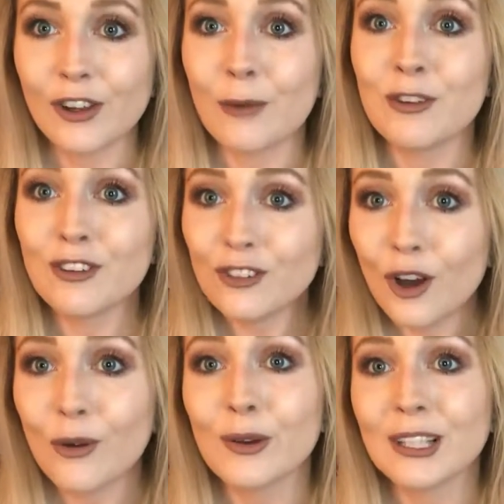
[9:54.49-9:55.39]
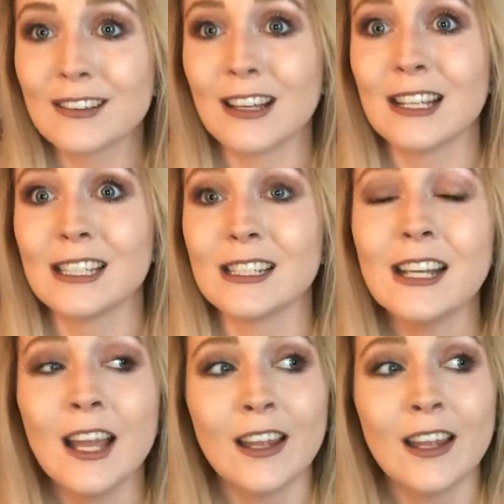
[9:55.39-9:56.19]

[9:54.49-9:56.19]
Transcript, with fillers: So I'm so excited